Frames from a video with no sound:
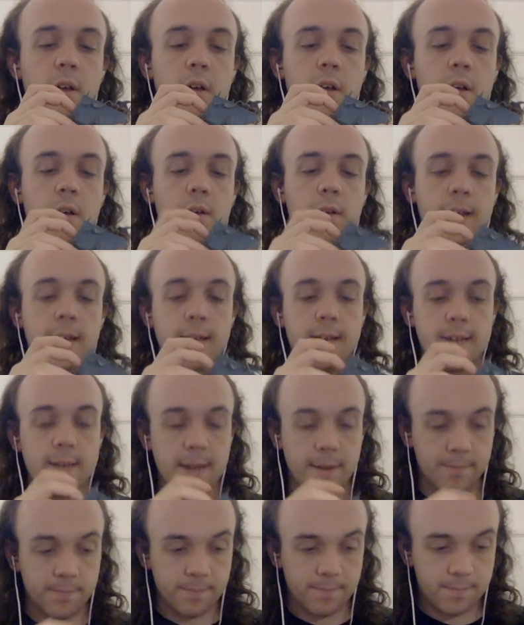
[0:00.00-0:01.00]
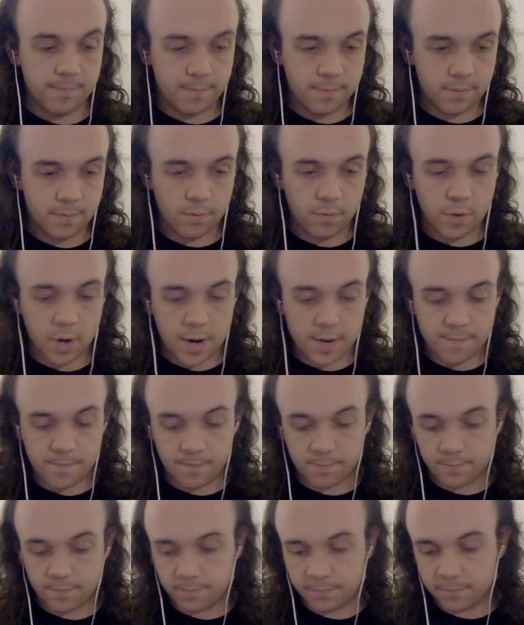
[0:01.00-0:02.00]
Okay, yeah, right.
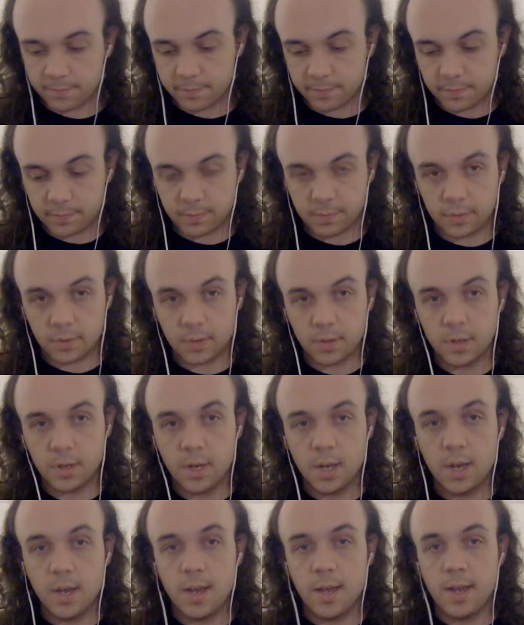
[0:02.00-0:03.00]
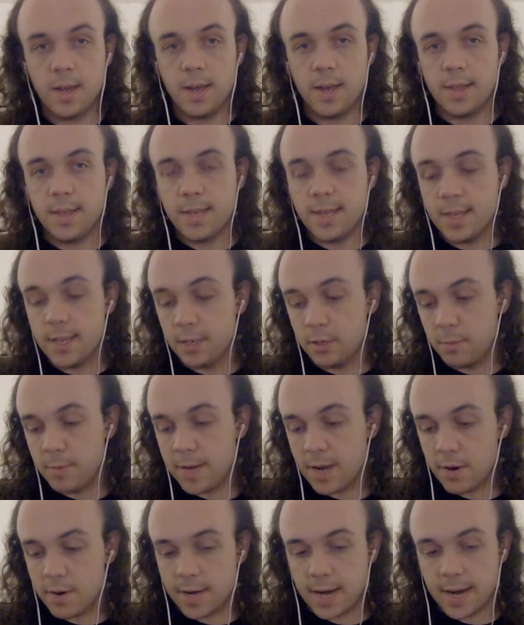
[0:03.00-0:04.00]
I think this will
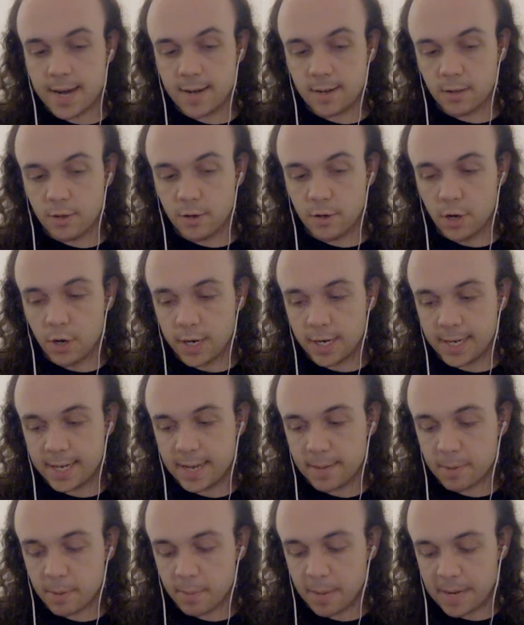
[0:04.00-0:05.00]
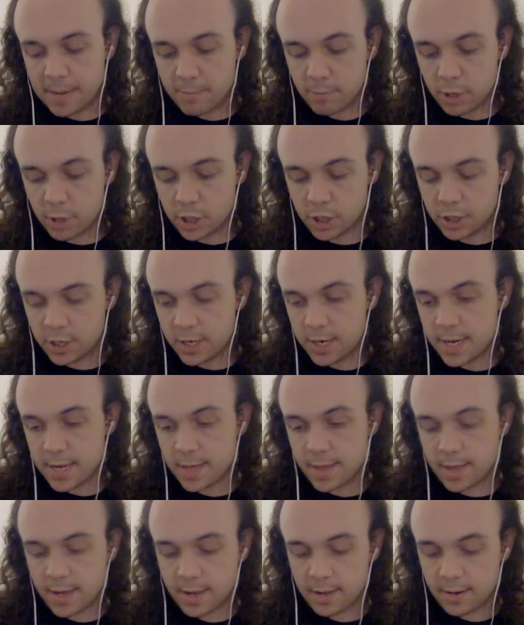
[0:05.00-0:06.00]
be okay glued on. I can get my paintbrush
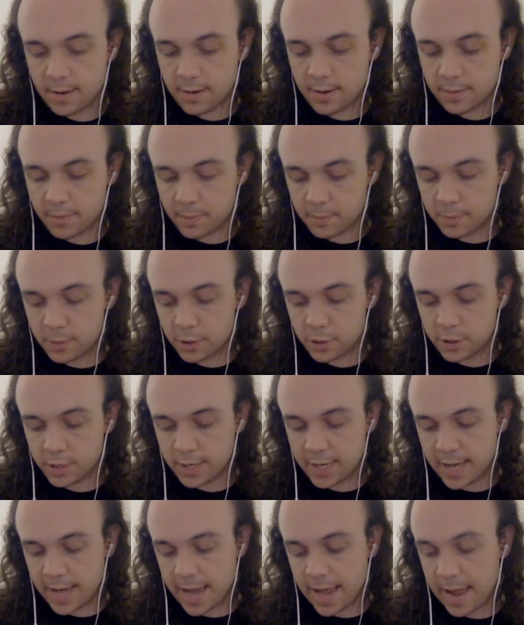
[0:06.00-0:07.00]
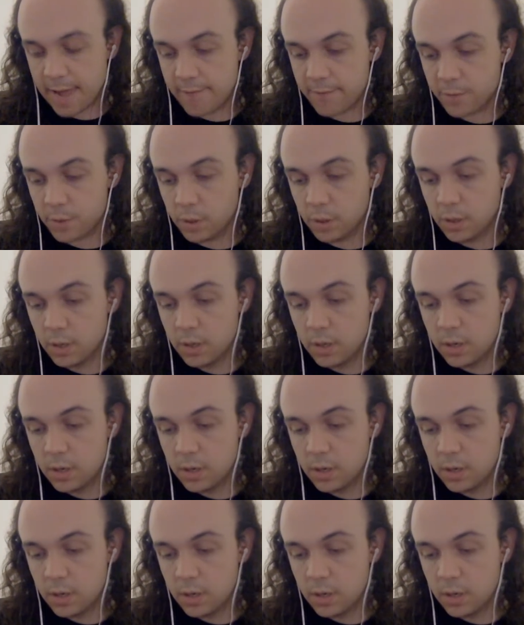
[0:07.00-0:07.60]
underneath it if I'm just careful.